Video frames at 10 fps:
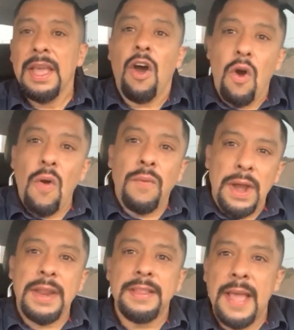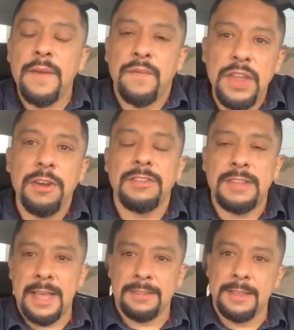Already that fear
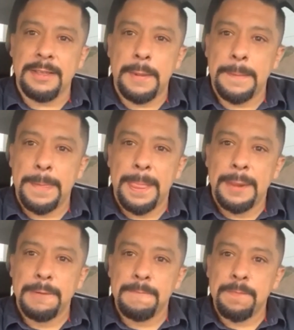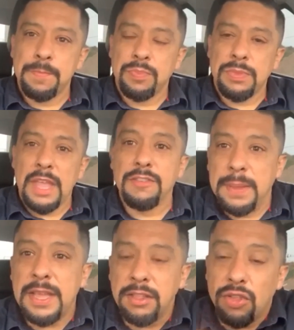tactic is
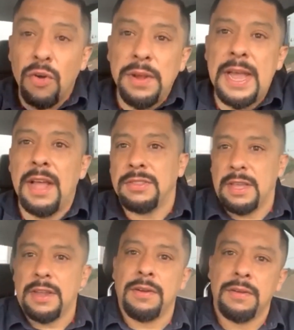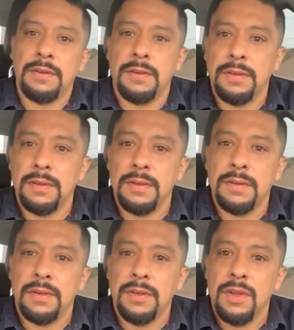being thrown out there
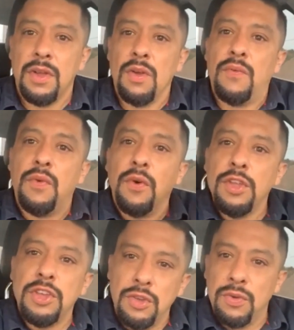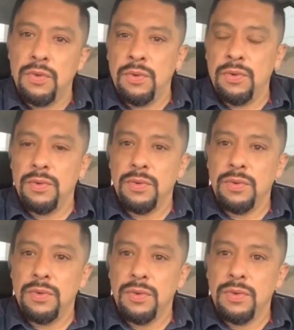for you
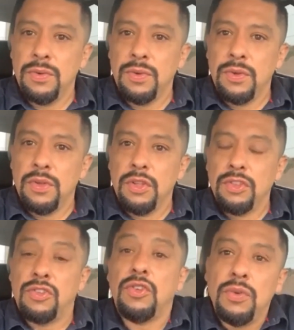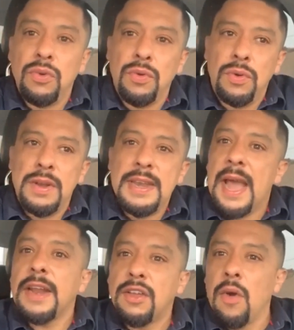to
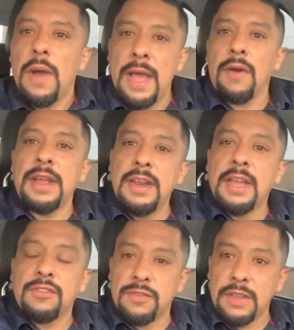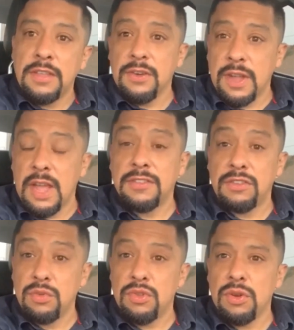not go out and exercise your
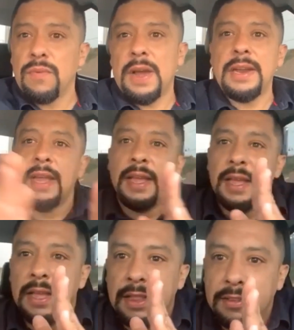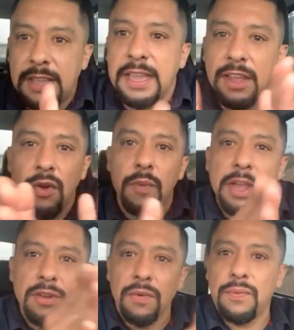constitutional right, taking
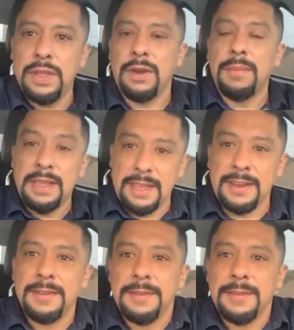away your freedom again.